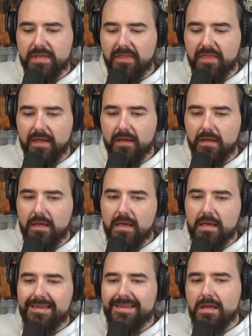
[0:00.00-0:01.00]
It's not, eh?
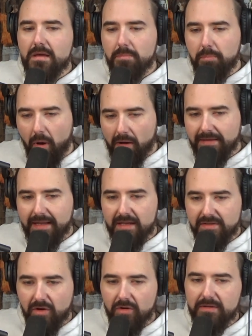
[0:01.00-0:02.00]

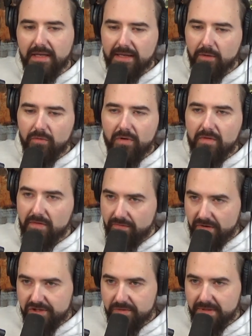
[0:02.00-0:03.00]
Podcasts are taking over even
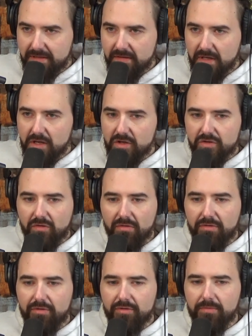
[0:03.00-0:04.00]
French a bit. Mm-hmm. So
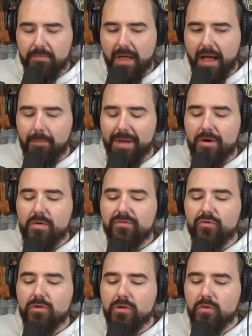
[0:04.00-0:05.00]
they're, but I don't know if
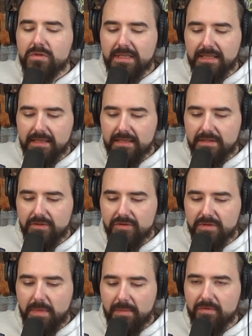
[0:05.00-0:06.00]
they're losing
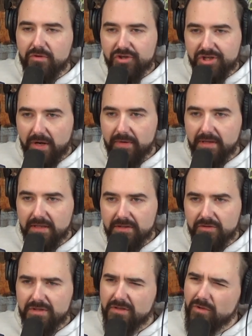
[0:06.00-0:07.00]
listeners. Maybe they're sharing
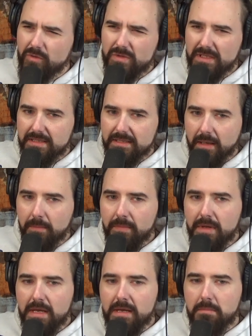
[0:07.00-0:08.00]
listeners and they're losing some,
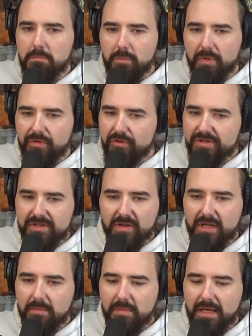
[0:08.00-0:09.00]
but they're still
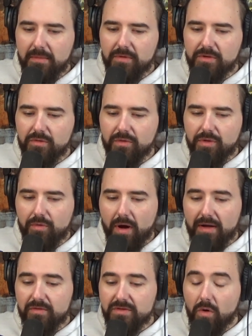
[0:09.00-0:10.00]
going to be able to
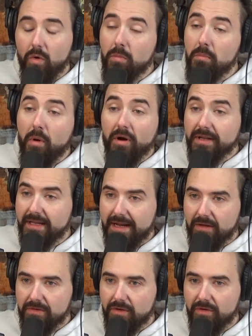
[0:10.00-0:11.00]
thrive. There's a whole market
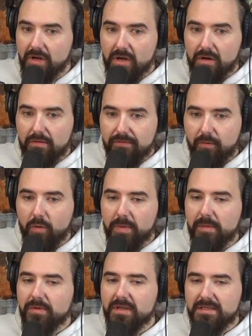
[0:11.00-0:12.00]
out there for
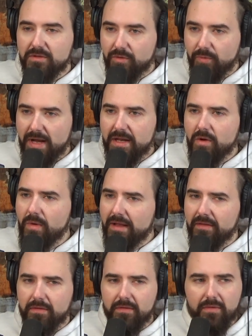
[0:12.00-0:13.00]
people to listen to the radio
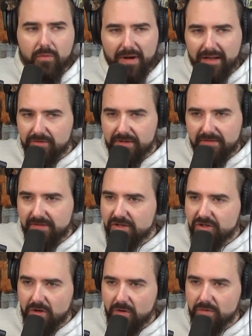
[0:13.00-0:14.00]
and the regular TV
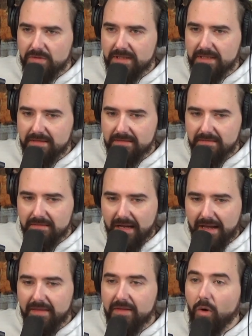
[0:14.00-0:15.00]
shows and
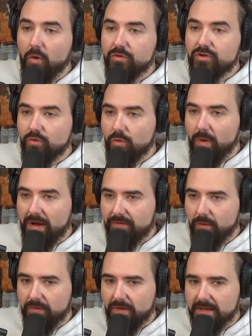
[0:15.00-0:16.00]
kind of the old school way of
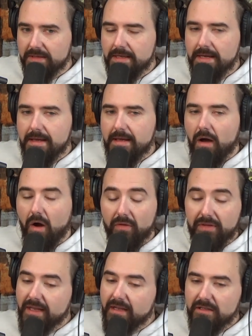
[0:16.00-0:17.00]
doing things. On
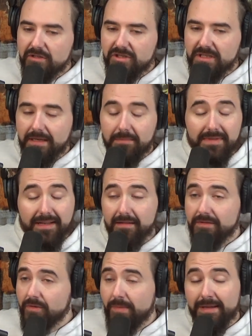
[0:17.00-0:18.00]
the English scene, I'm
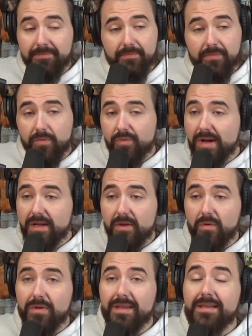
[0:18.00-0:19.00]
telling you, man,
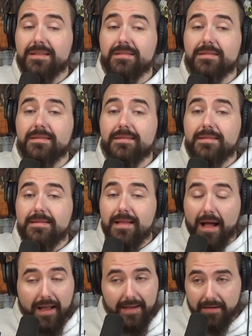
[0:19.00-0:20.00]
radio is
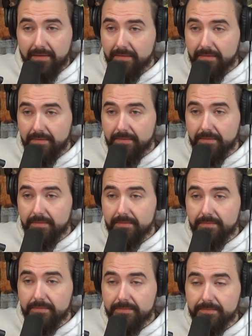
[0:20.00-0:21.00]
dying. Yeah,
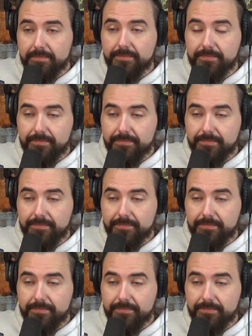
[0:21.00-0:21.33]
it's legacy